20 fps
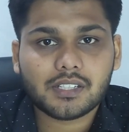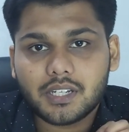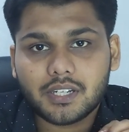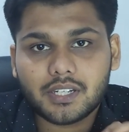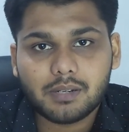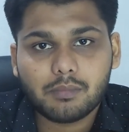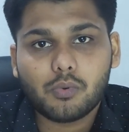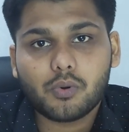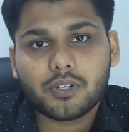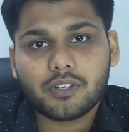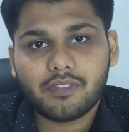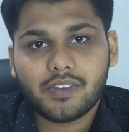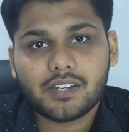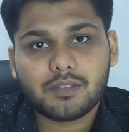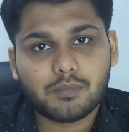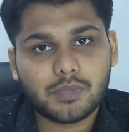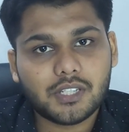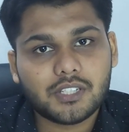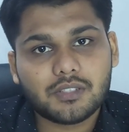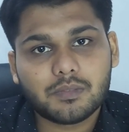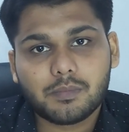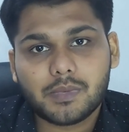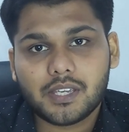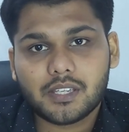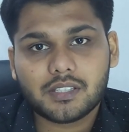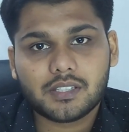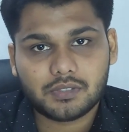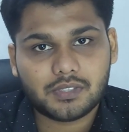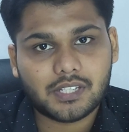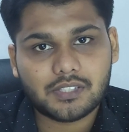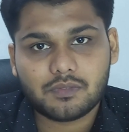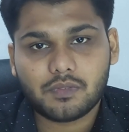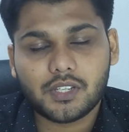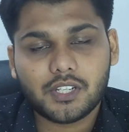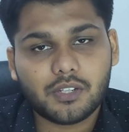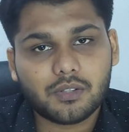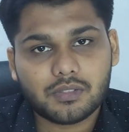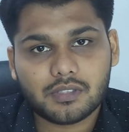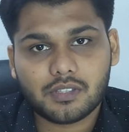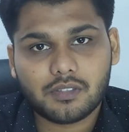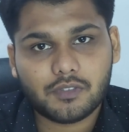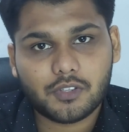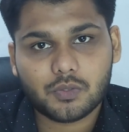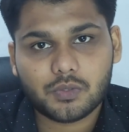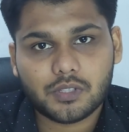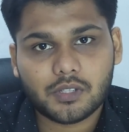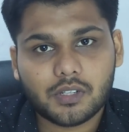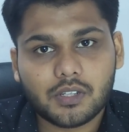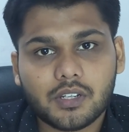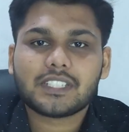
It will motivate me to make such videos in the future.